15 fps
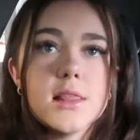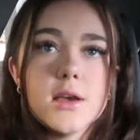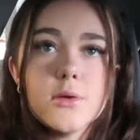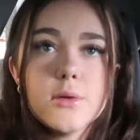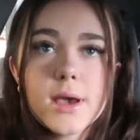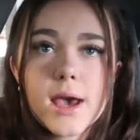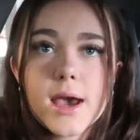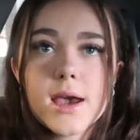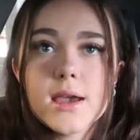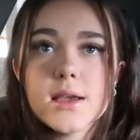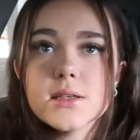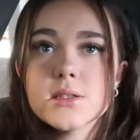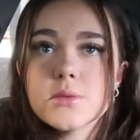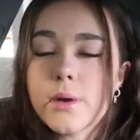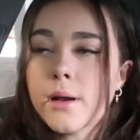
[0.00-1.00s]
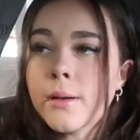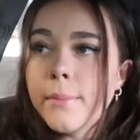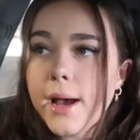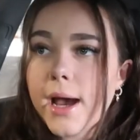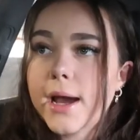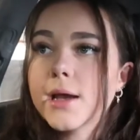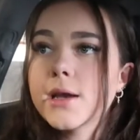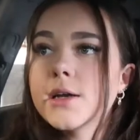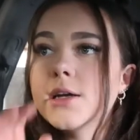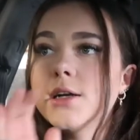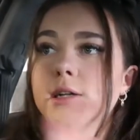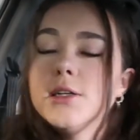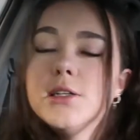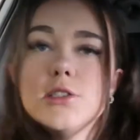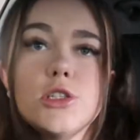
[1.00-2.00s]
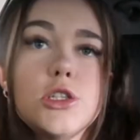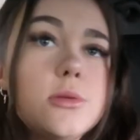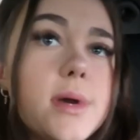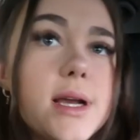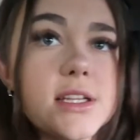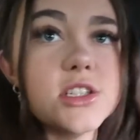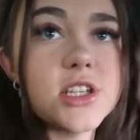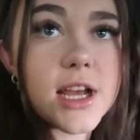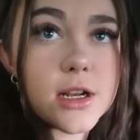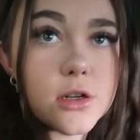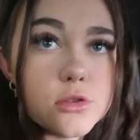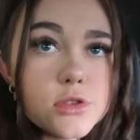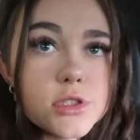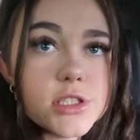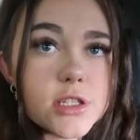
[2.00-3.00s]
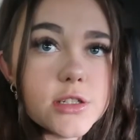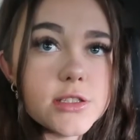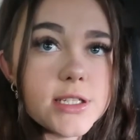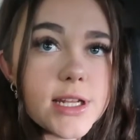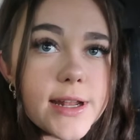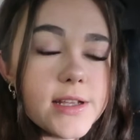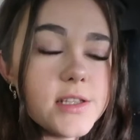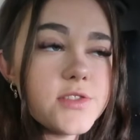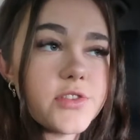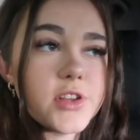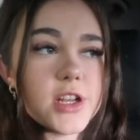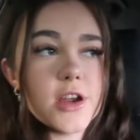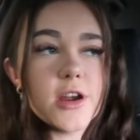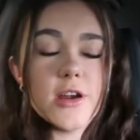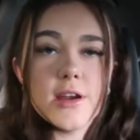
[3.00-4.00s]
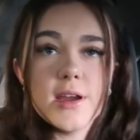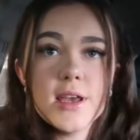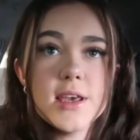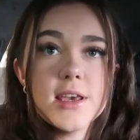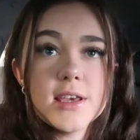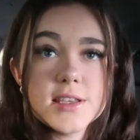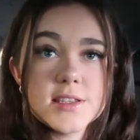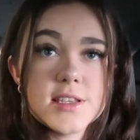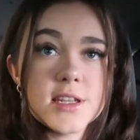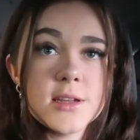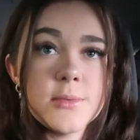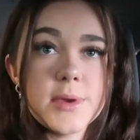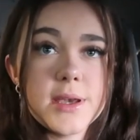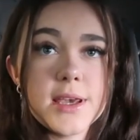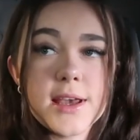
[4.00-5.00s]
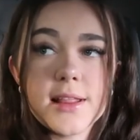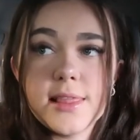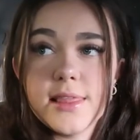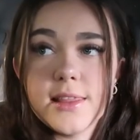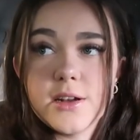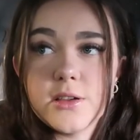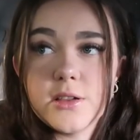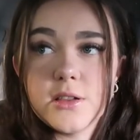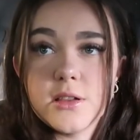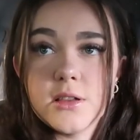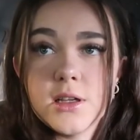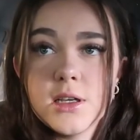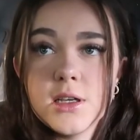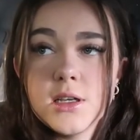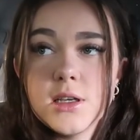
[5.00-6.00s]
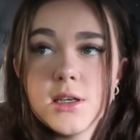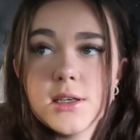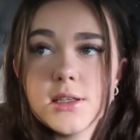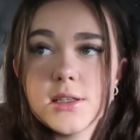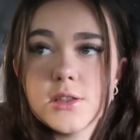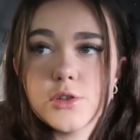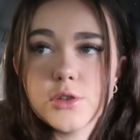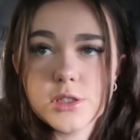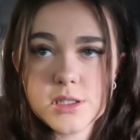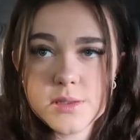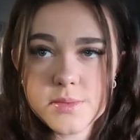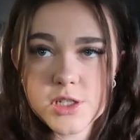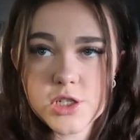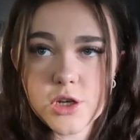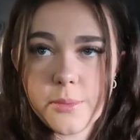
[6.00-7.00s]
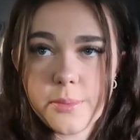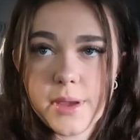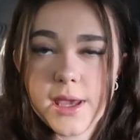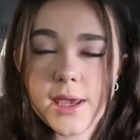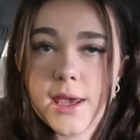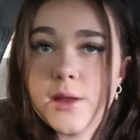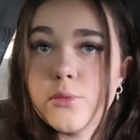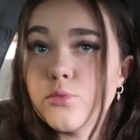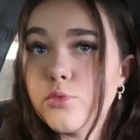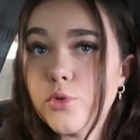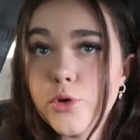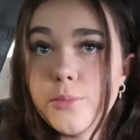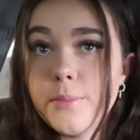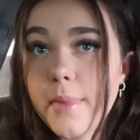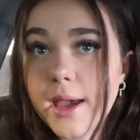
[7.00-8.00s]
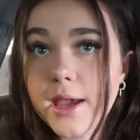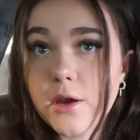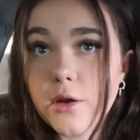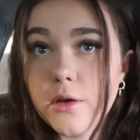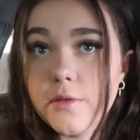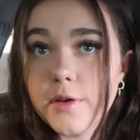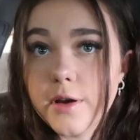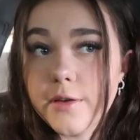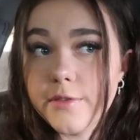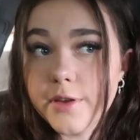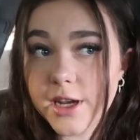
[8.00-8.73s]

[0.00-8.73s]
hello guys welcome back to my channel so today's video is going to be a little christmas shopping and room makeover